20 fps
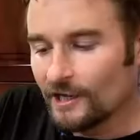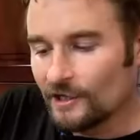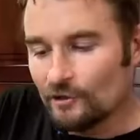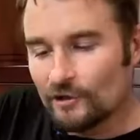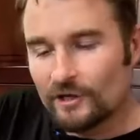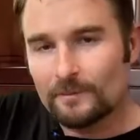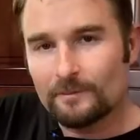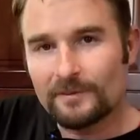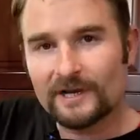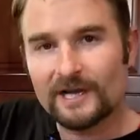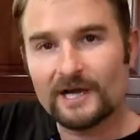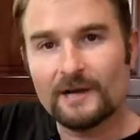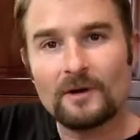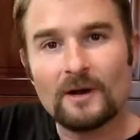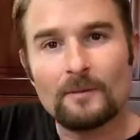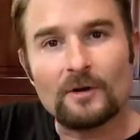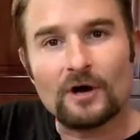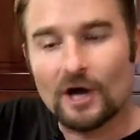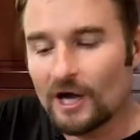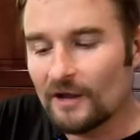you can pick them
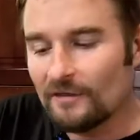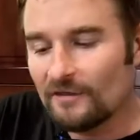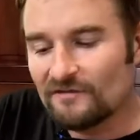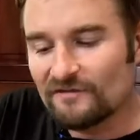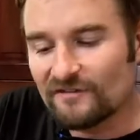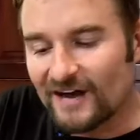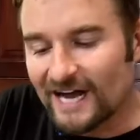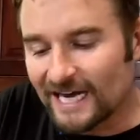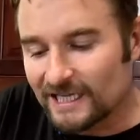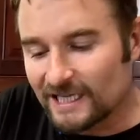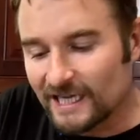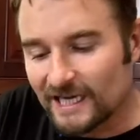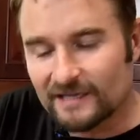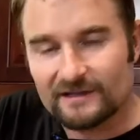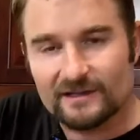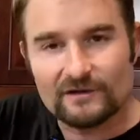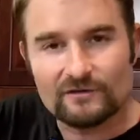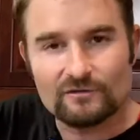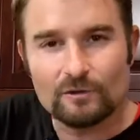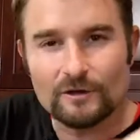up on the vine like
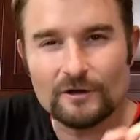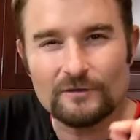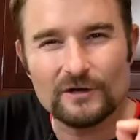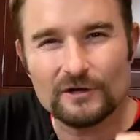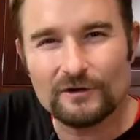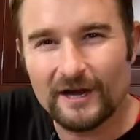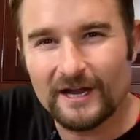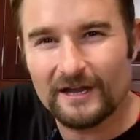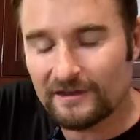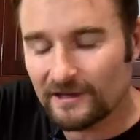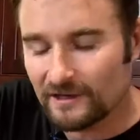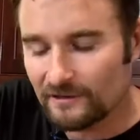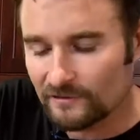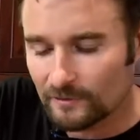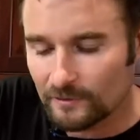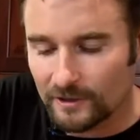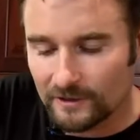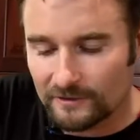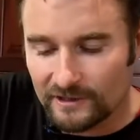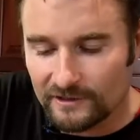this. One of the great things
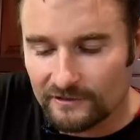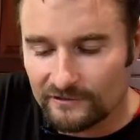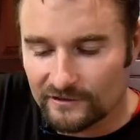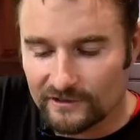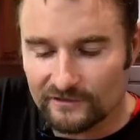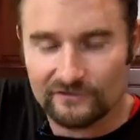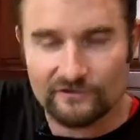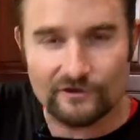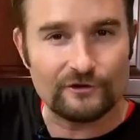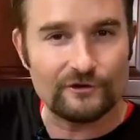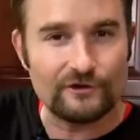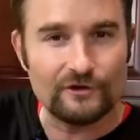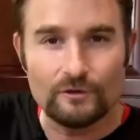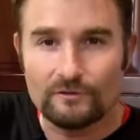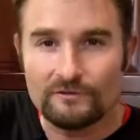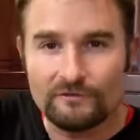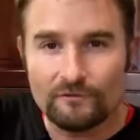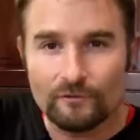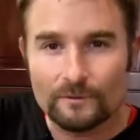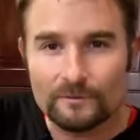about these is their
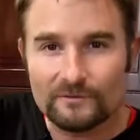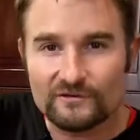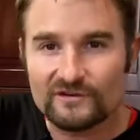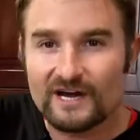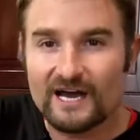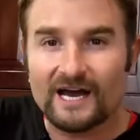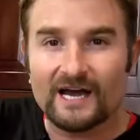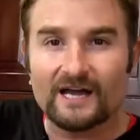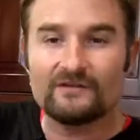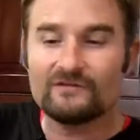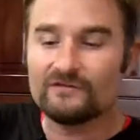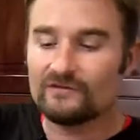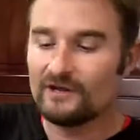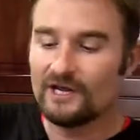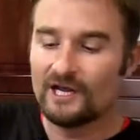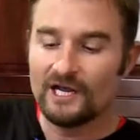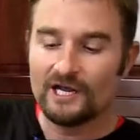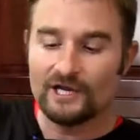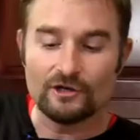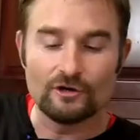uniform size.
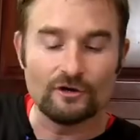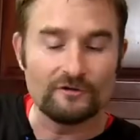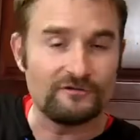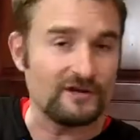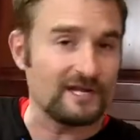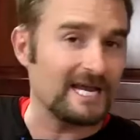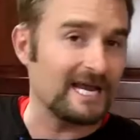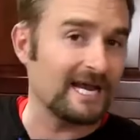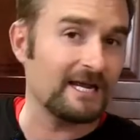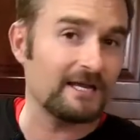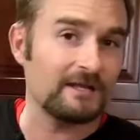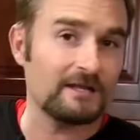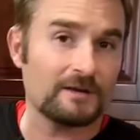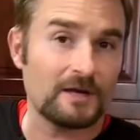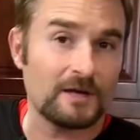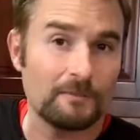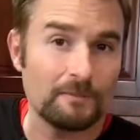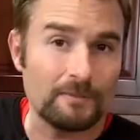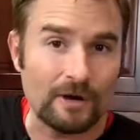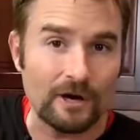You know, if you can't get the
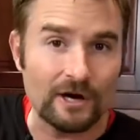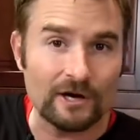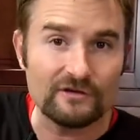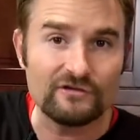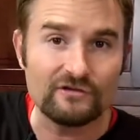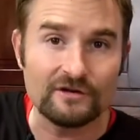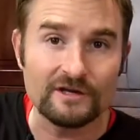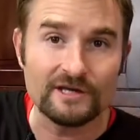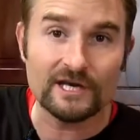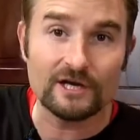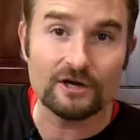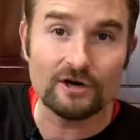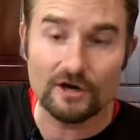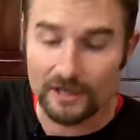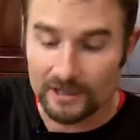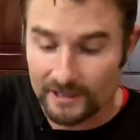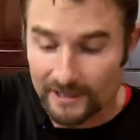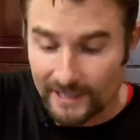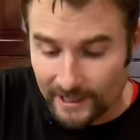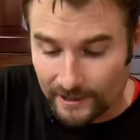Camparis, you can get our
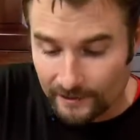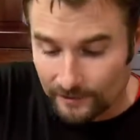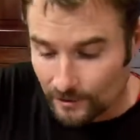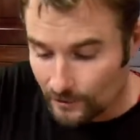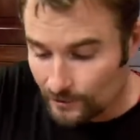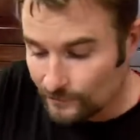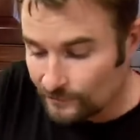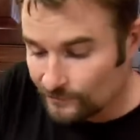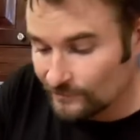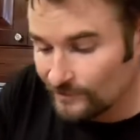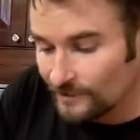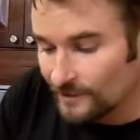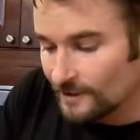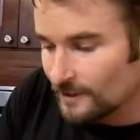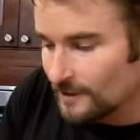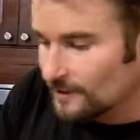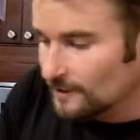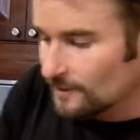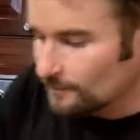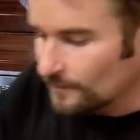Allegros.
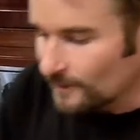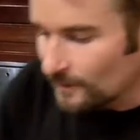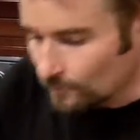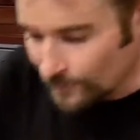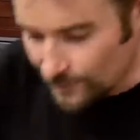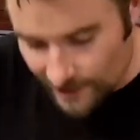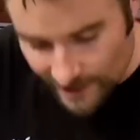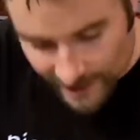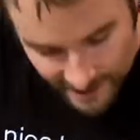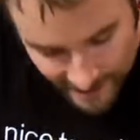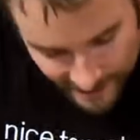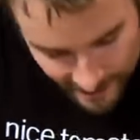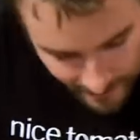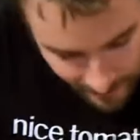But when you cut